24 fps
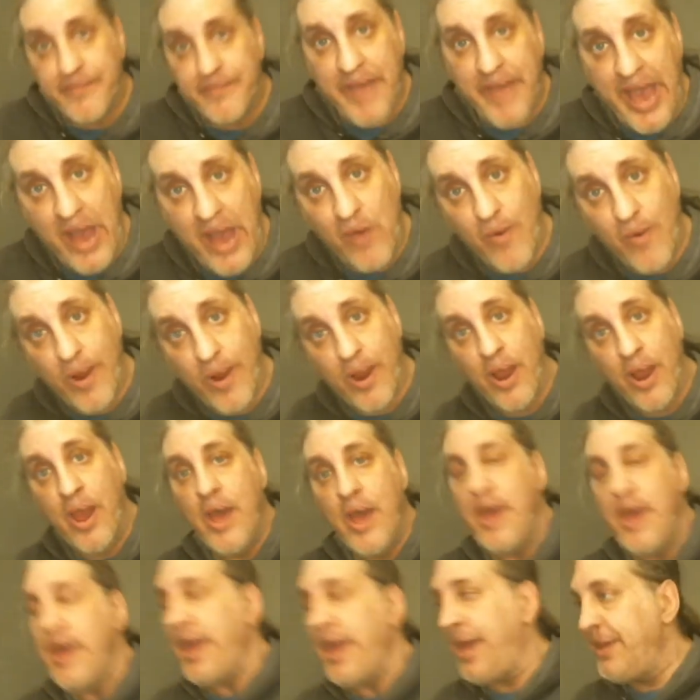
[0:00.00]
power,
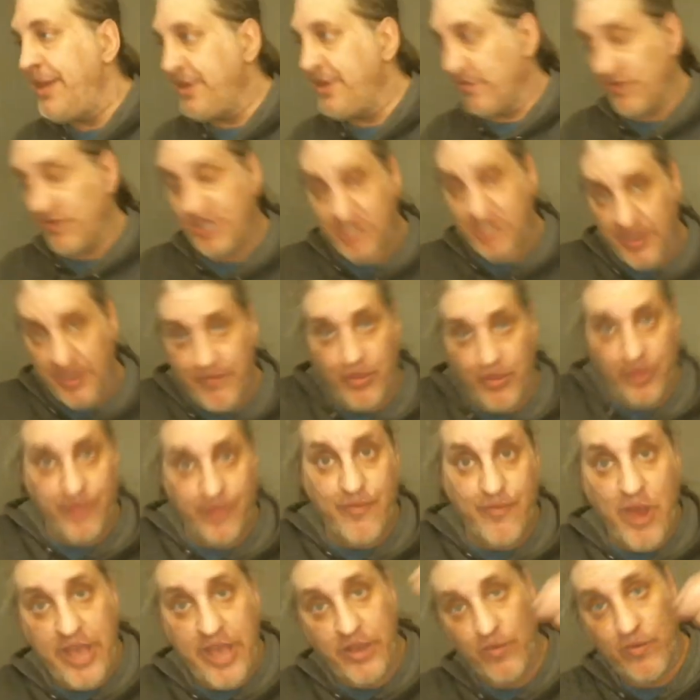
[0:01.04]
and there were several of them right in a